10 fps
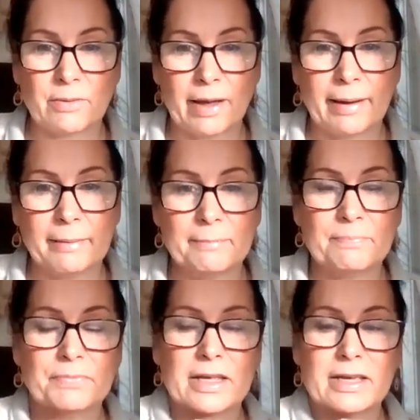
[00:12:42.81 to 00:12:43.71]
Okay.
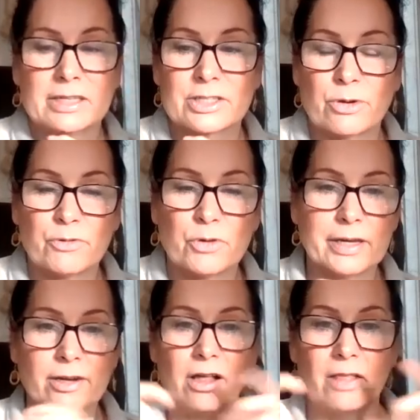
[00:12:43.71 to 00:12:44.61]
So if you can
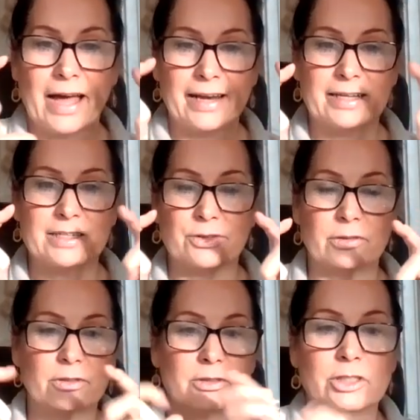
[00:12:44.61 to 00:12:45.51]
get all that into a
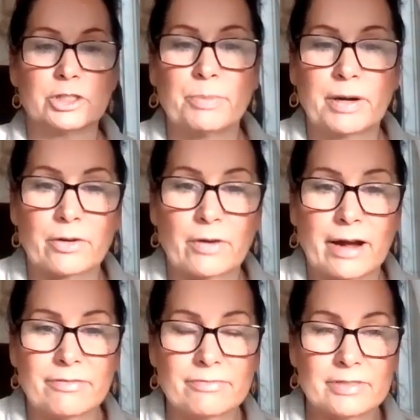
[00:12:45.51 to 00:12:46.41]
little
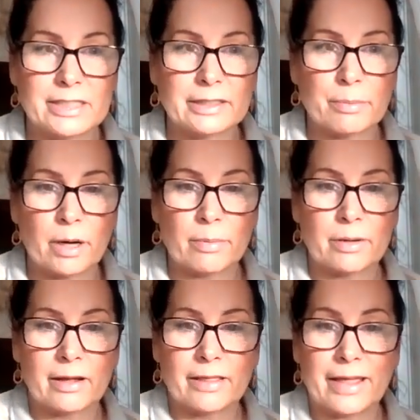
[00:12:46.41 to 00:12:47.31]
2-paragraph dealy
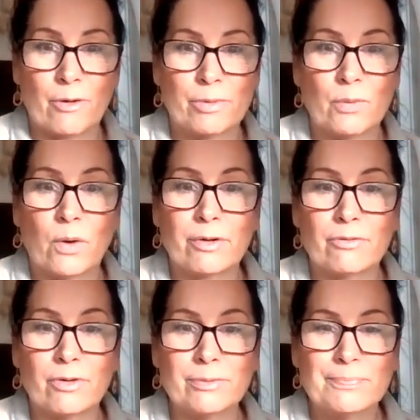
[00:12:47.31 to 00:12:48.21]
bobber, that would be
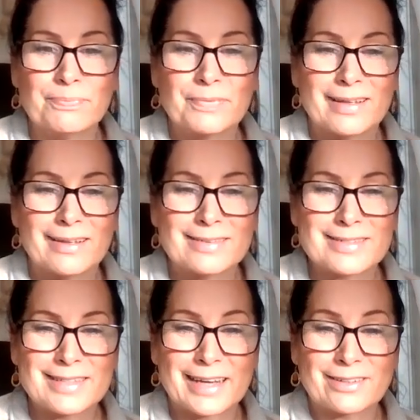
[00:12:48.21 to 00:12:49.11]
wonderful.
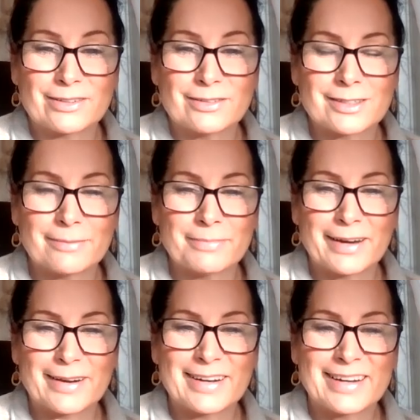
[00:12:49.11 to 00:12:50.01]
That's a technical term
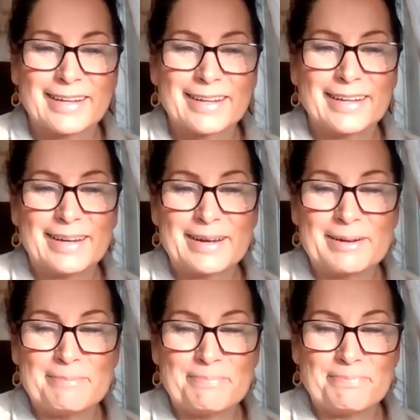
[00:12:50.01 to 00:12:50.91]
there.
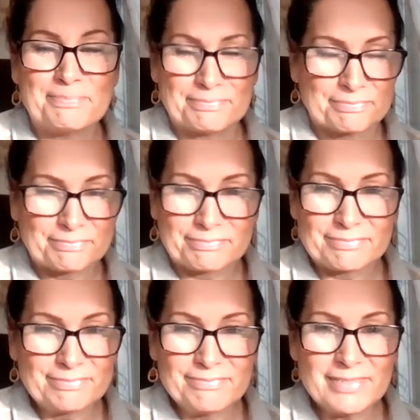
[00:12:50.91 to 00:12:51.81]

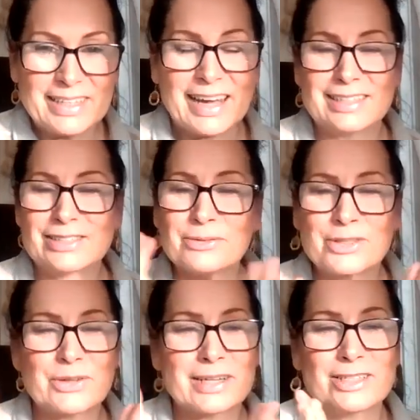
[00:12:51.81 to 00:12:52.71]
Yeah, don't
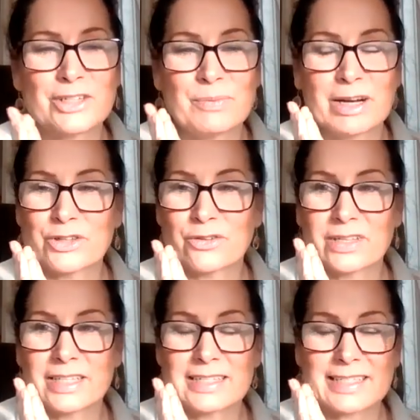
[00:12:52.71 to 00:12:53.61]
stress too much
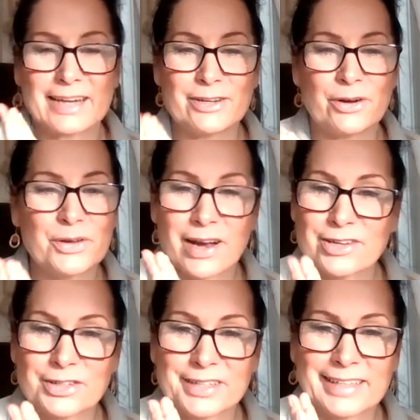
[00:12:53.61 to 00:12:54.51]
over this. I know you
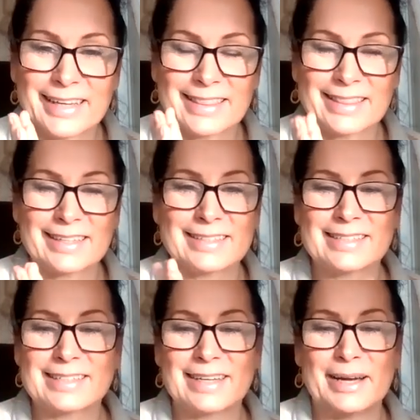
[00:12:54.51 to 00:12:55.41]
guys are going to get
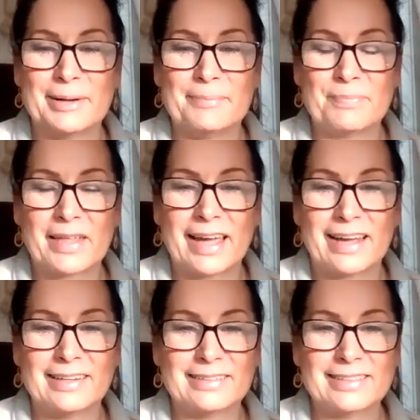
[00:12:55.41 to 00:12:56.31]
this.
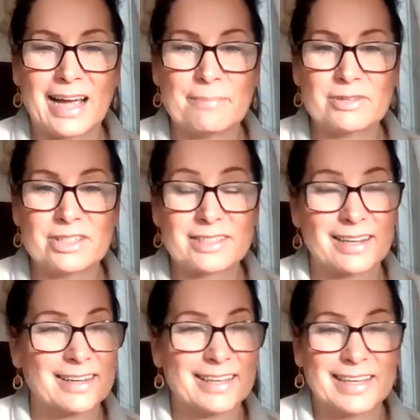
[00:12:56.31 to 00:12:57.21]
And I'm just
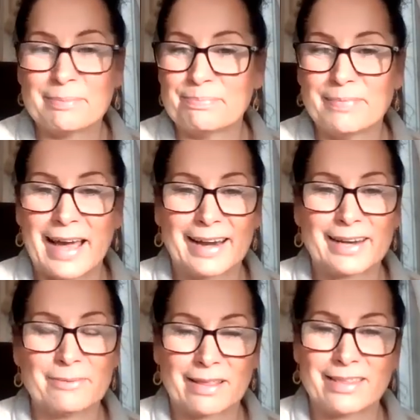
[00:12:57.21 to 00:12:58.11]
going to keep at
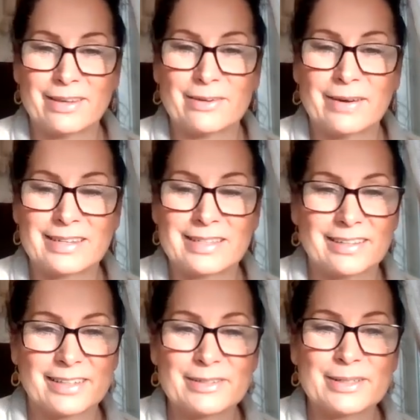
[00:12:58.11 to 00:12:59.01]
it with you
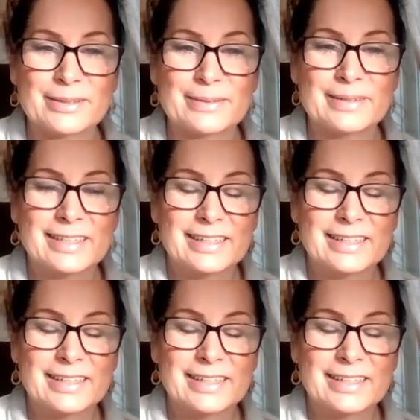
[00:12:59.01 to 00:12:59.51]
until you do.